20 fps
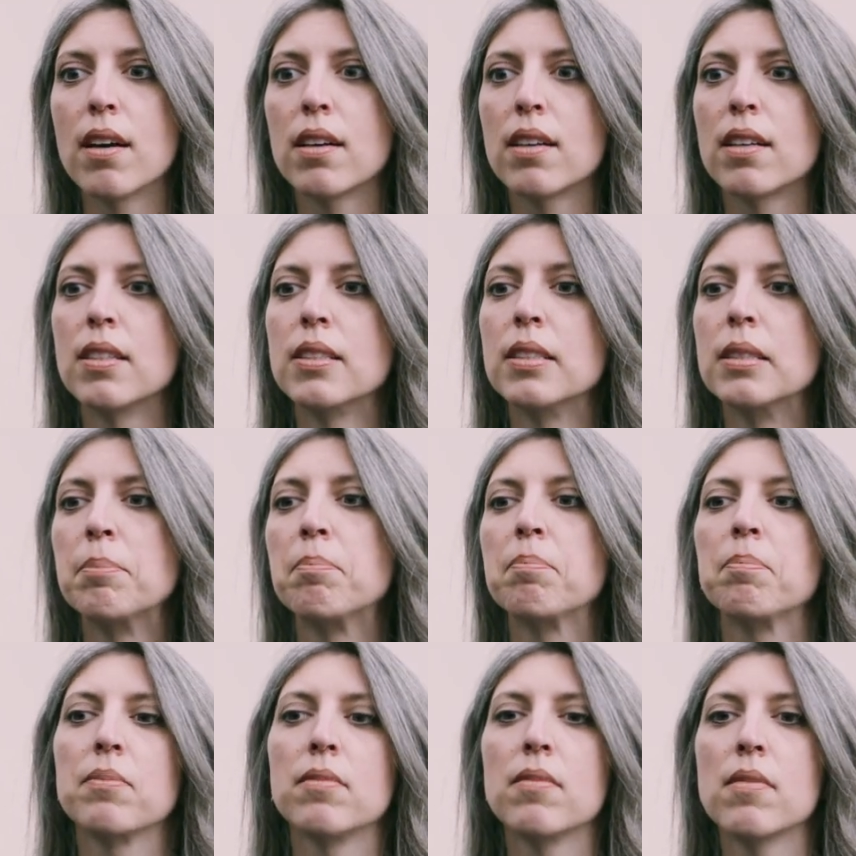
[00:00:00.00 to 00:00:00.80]

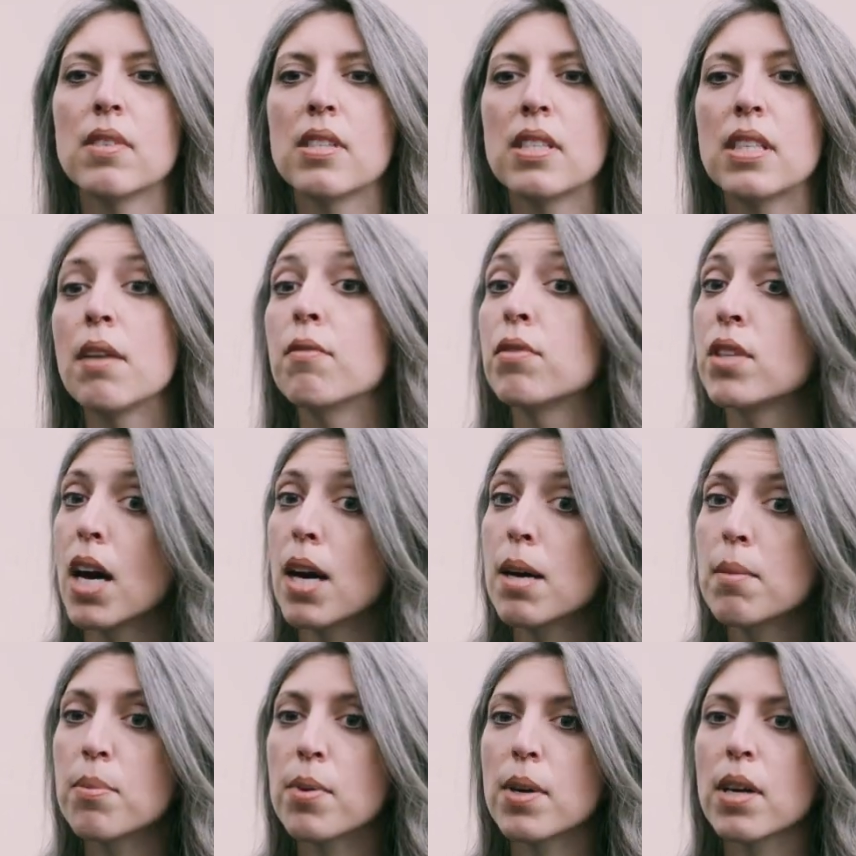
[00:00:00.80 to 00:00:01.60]
I saved
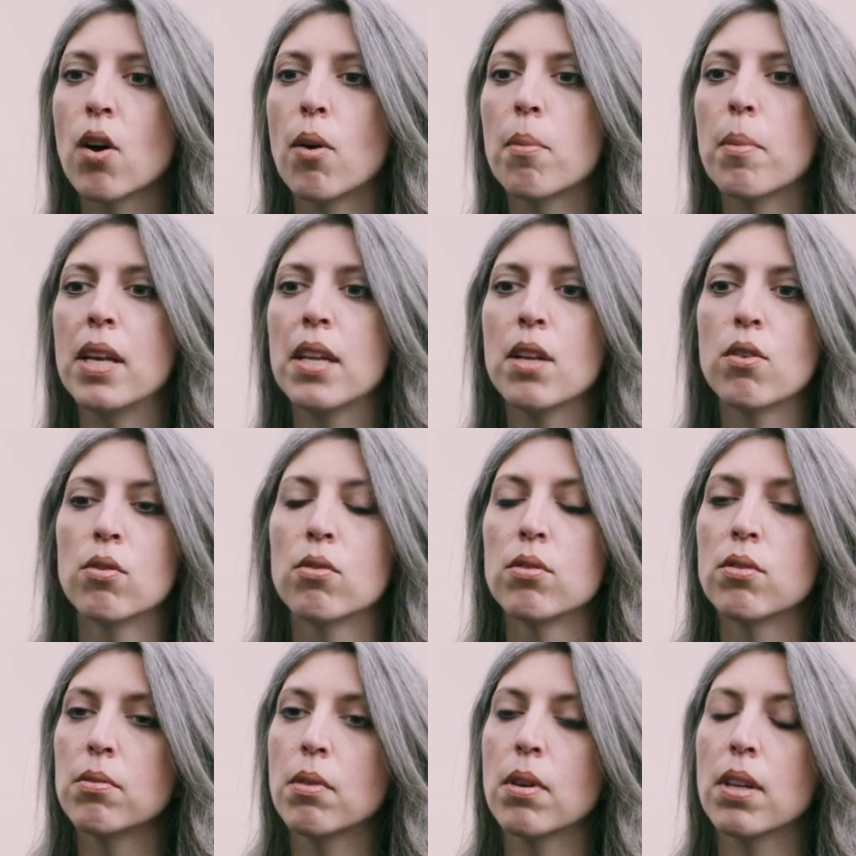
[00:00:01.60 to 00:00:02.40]
up, I got my
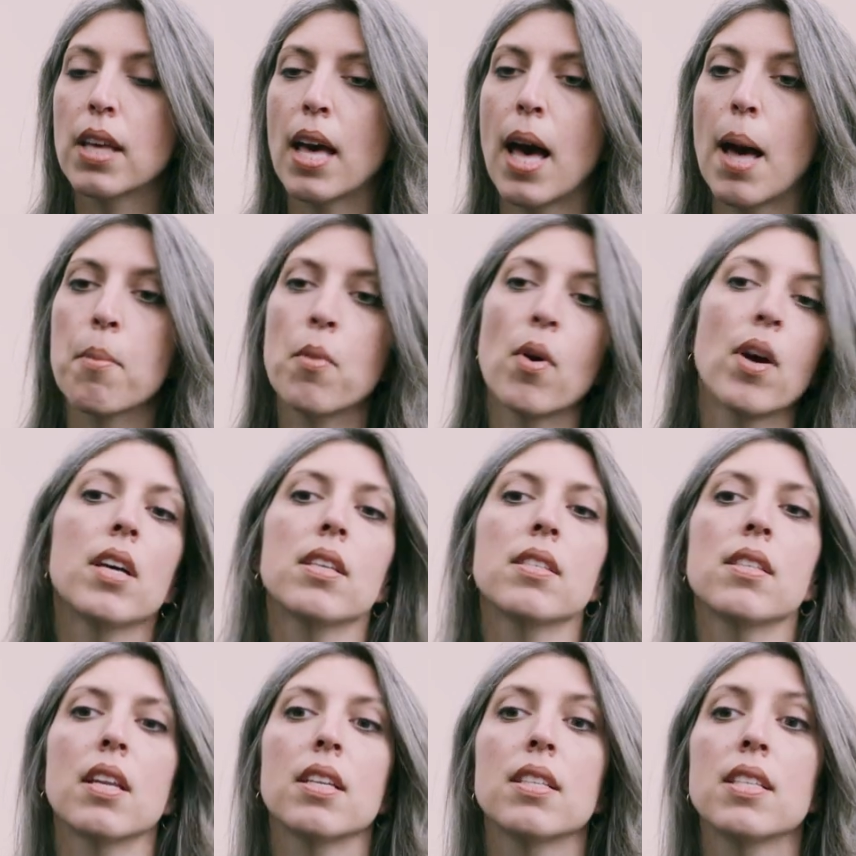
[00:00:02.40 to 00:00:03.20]
little
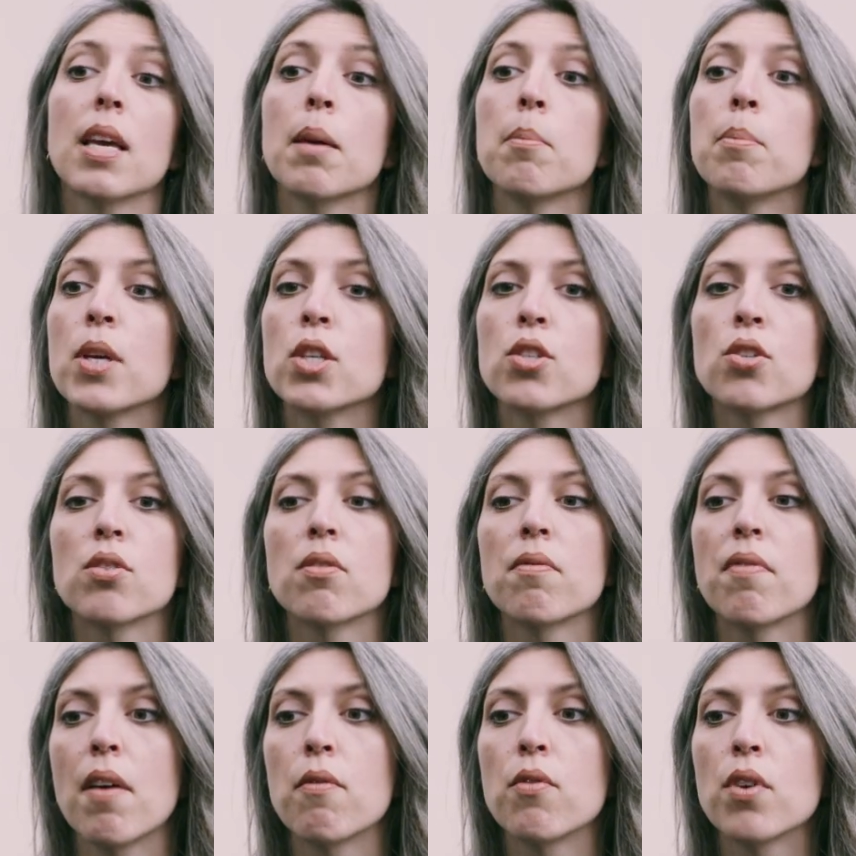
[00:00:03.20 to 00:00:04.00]
camera, started taking
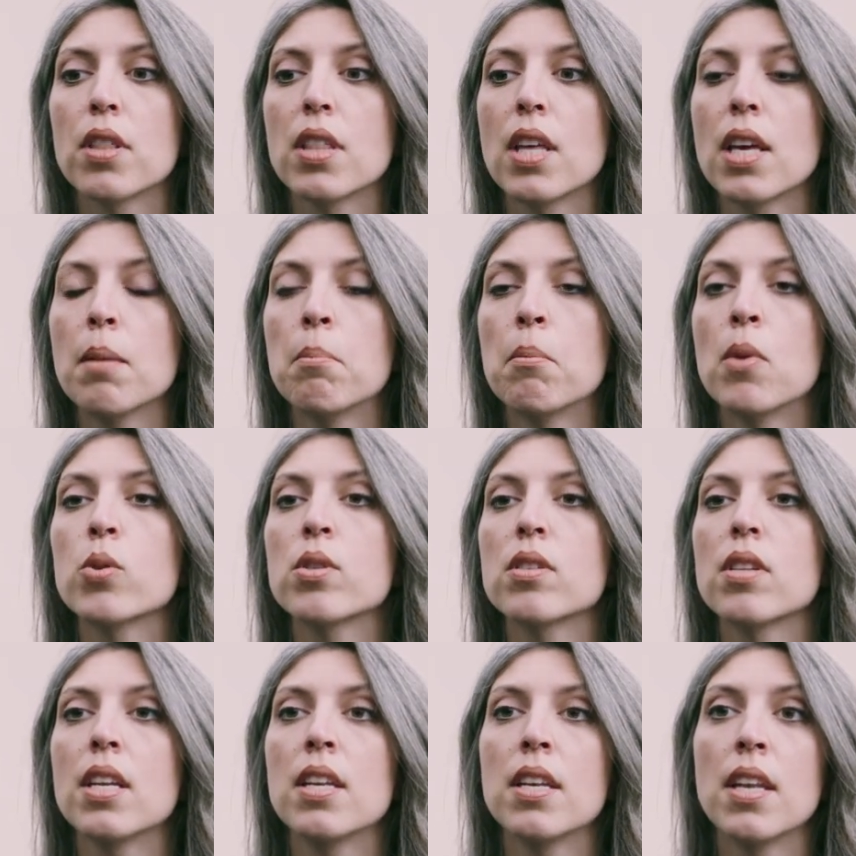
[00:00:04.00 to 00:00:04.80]
pictures of everything,
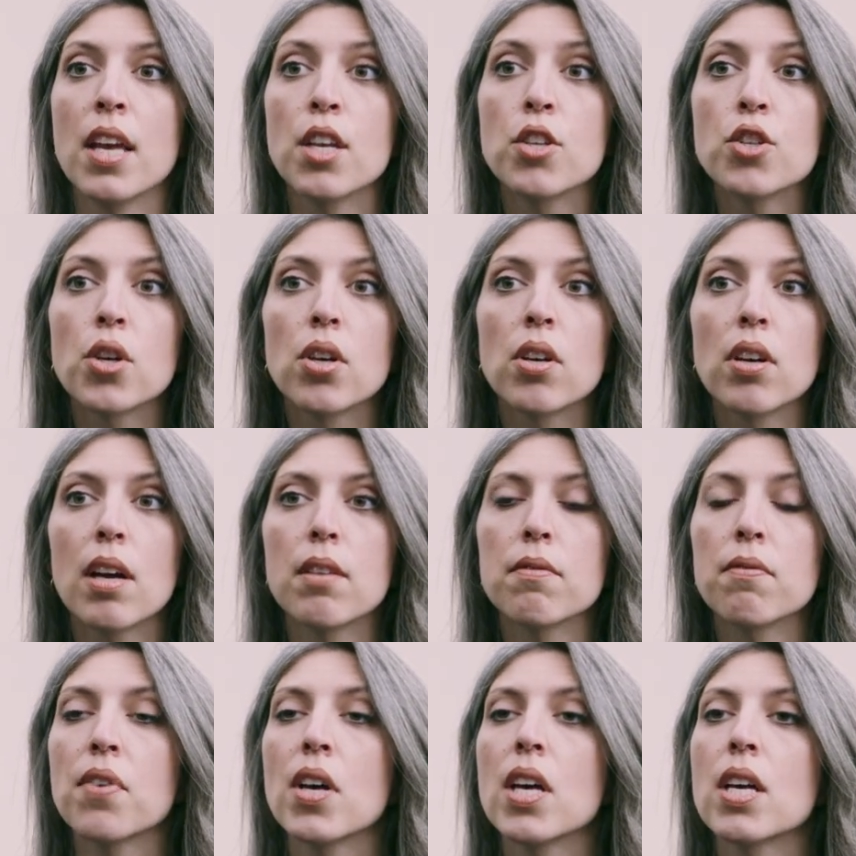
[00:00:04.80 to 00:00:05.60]
mostly nature
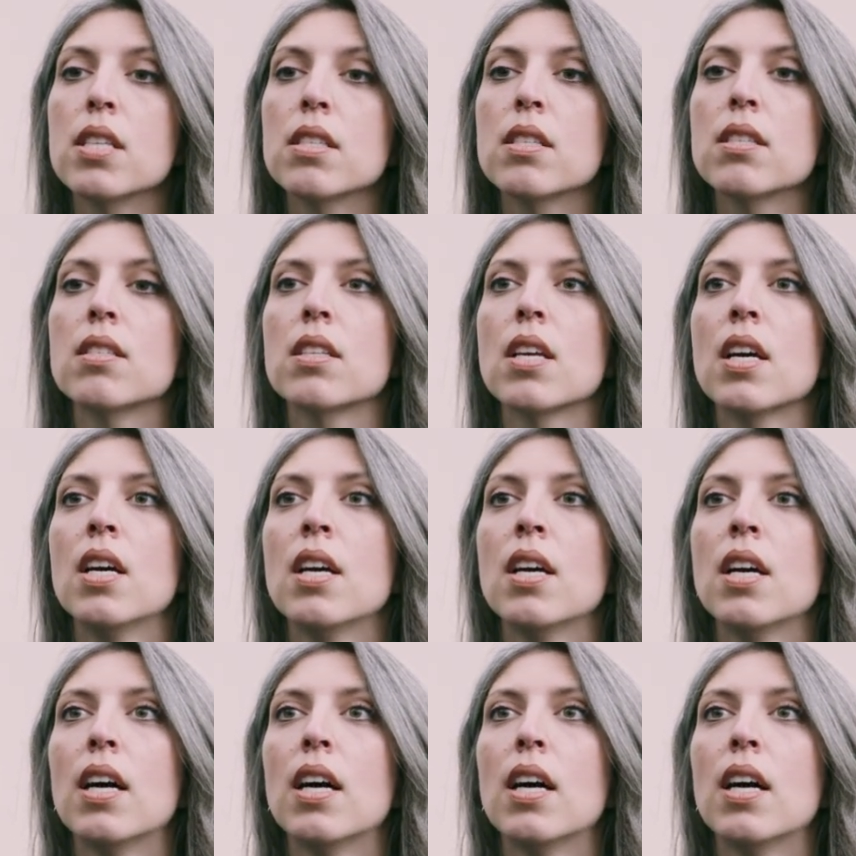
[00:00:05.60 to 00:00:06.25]
at first,